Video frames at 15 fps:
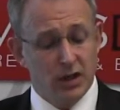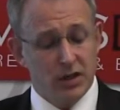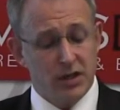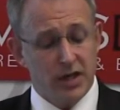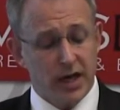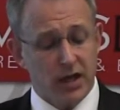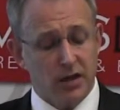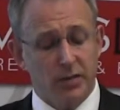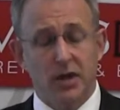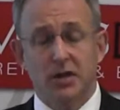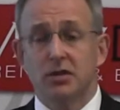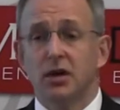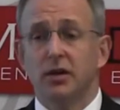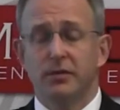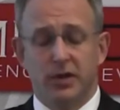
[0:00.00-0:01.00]
To take the
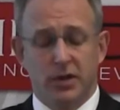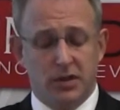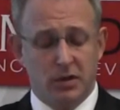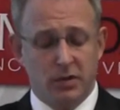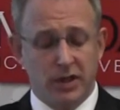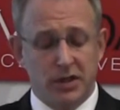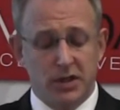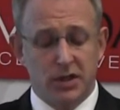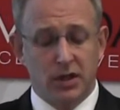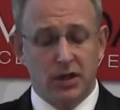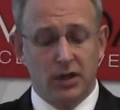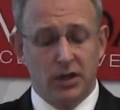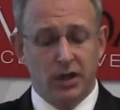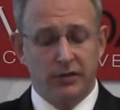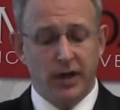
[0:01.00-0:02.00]
most obvious question,
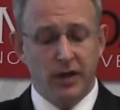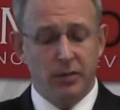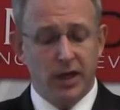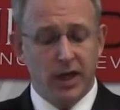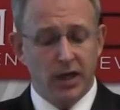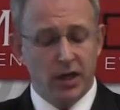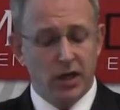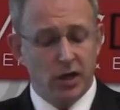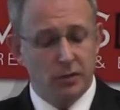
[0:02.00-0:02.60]
if NBN